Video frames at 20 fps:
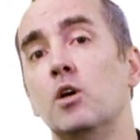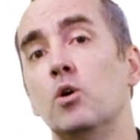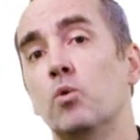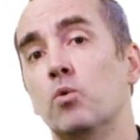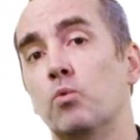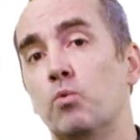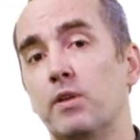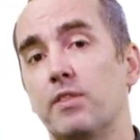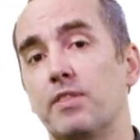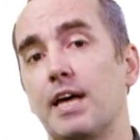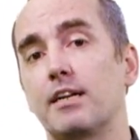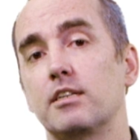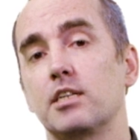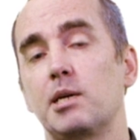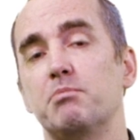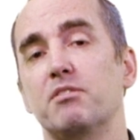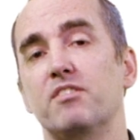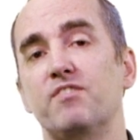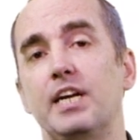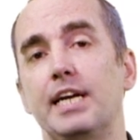with that
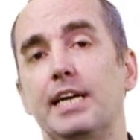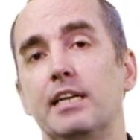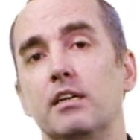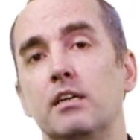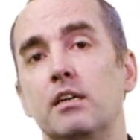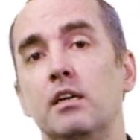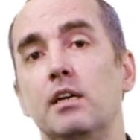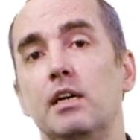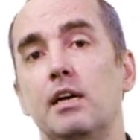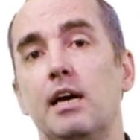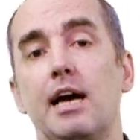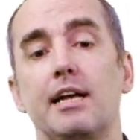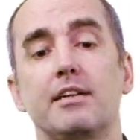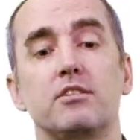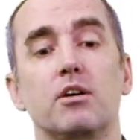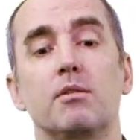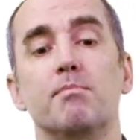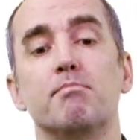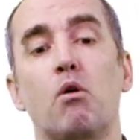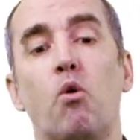type of data at
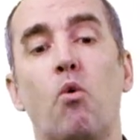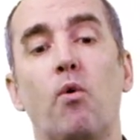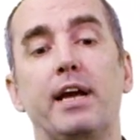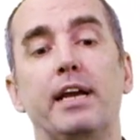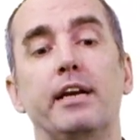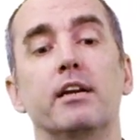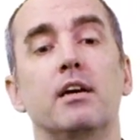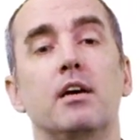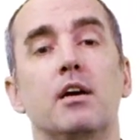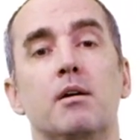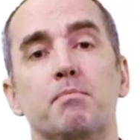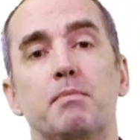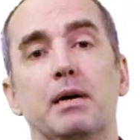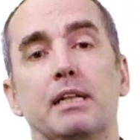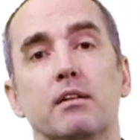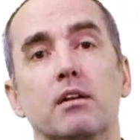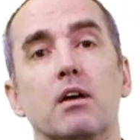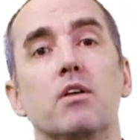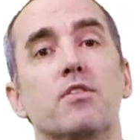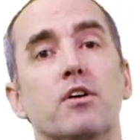some point,
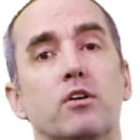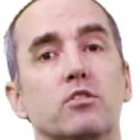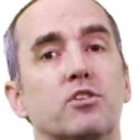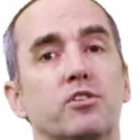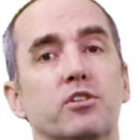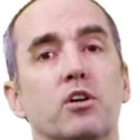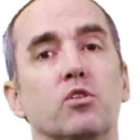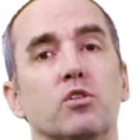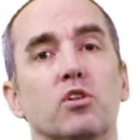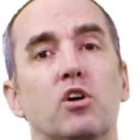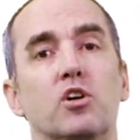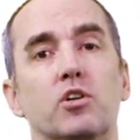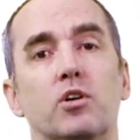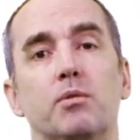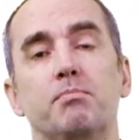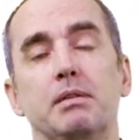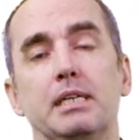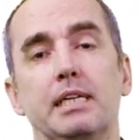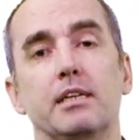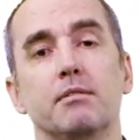but those are no longer
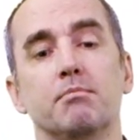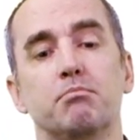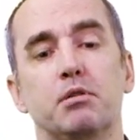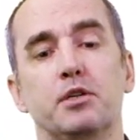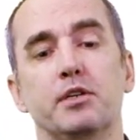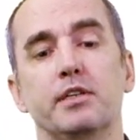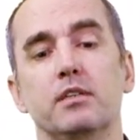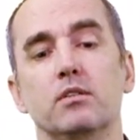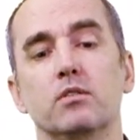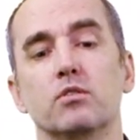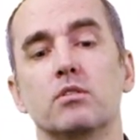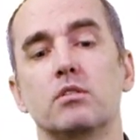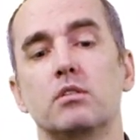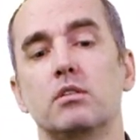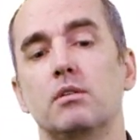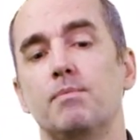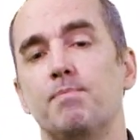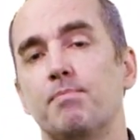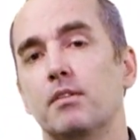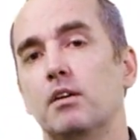being produced.
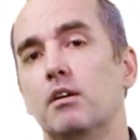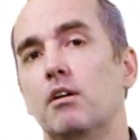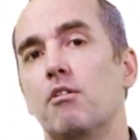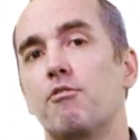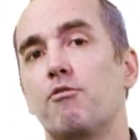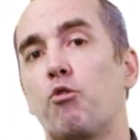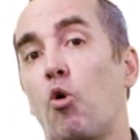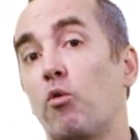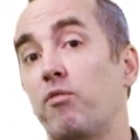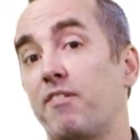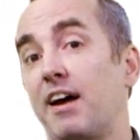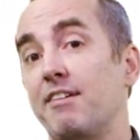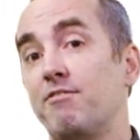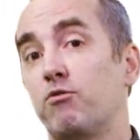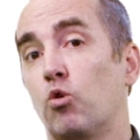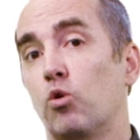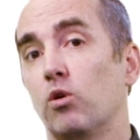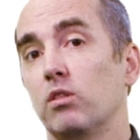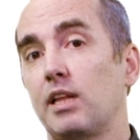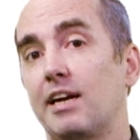
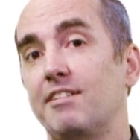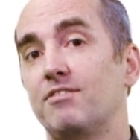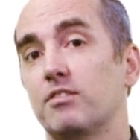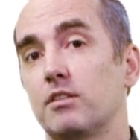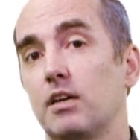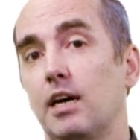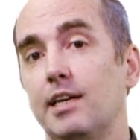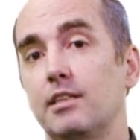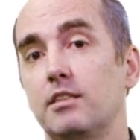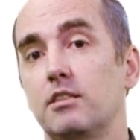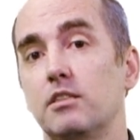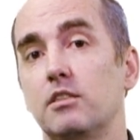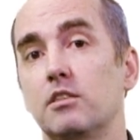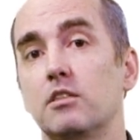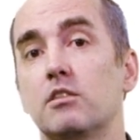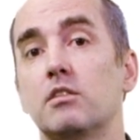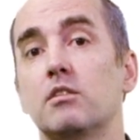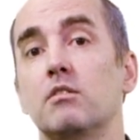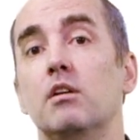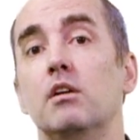454 Life
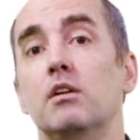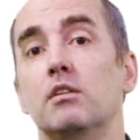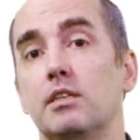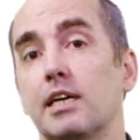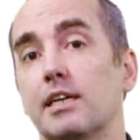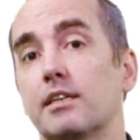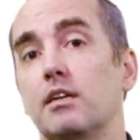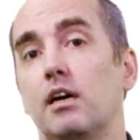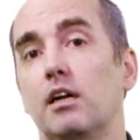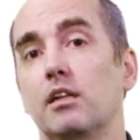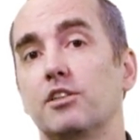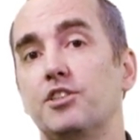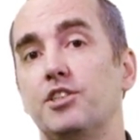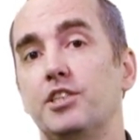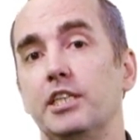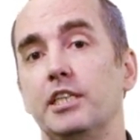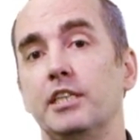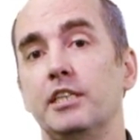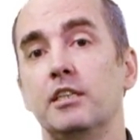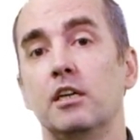Sciences
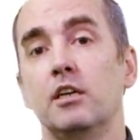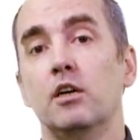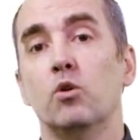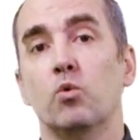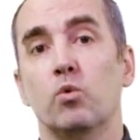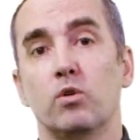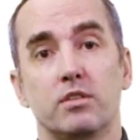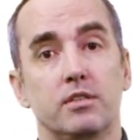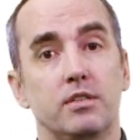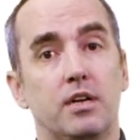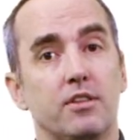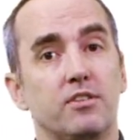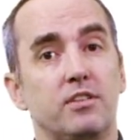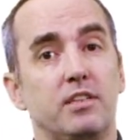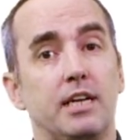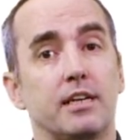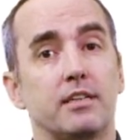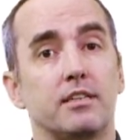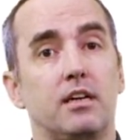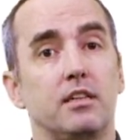technology was another
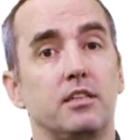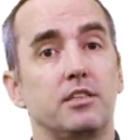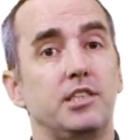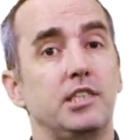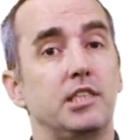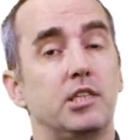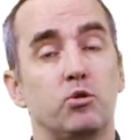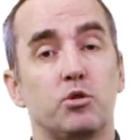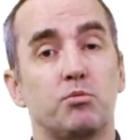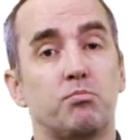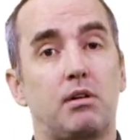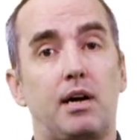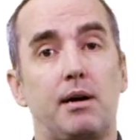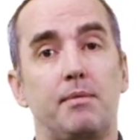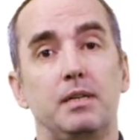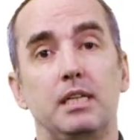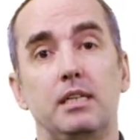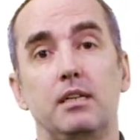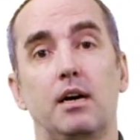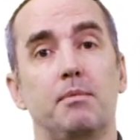technology that was
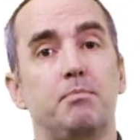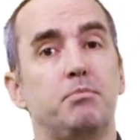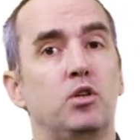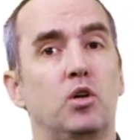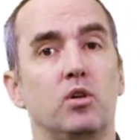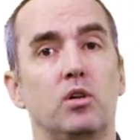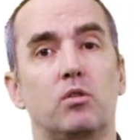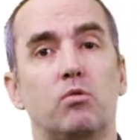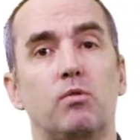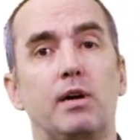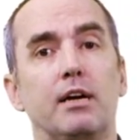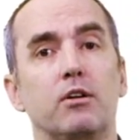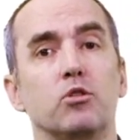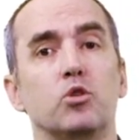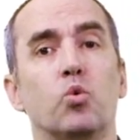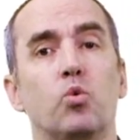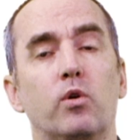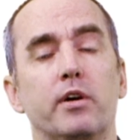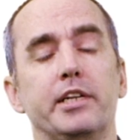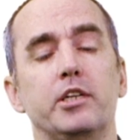prominent up till around
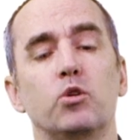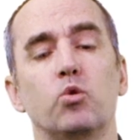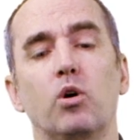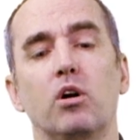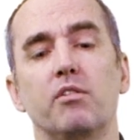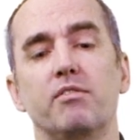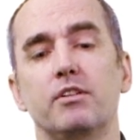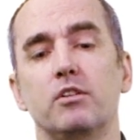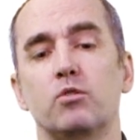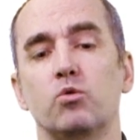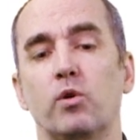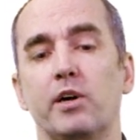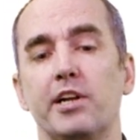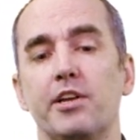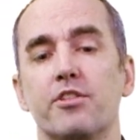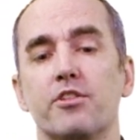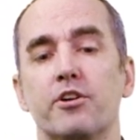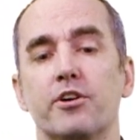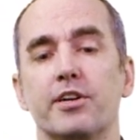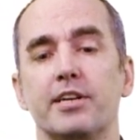2012 and
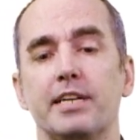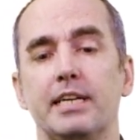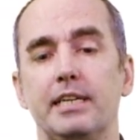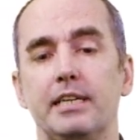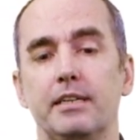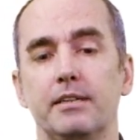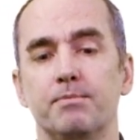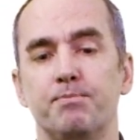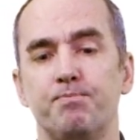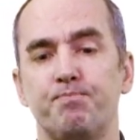2013.